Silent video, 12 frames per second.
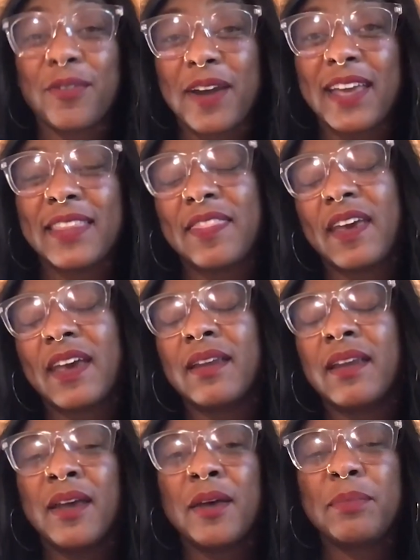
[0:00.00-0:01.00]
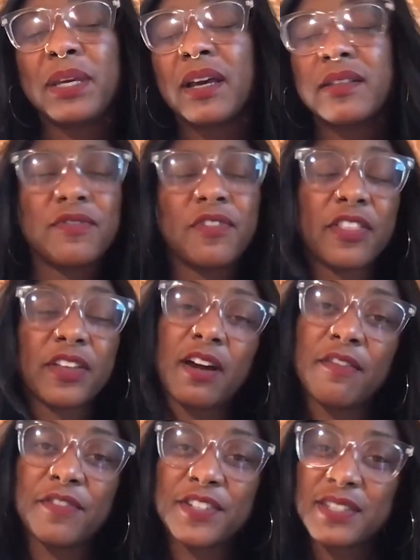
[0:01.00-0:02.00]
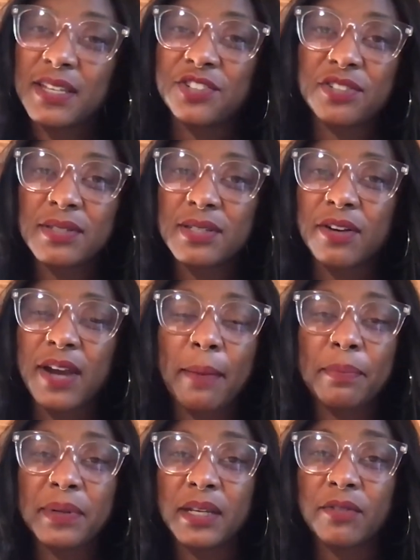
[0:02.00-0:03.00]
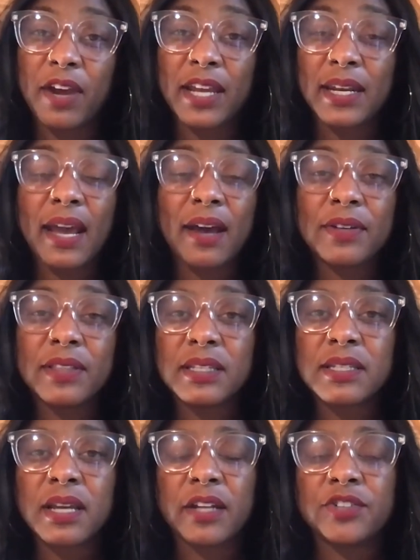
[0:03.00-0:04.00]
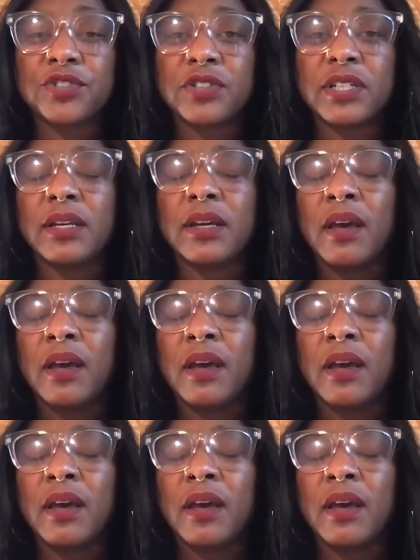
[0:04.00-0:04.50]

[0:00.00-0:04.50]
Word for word: right, that because of all the conversations that are happening right now in this country,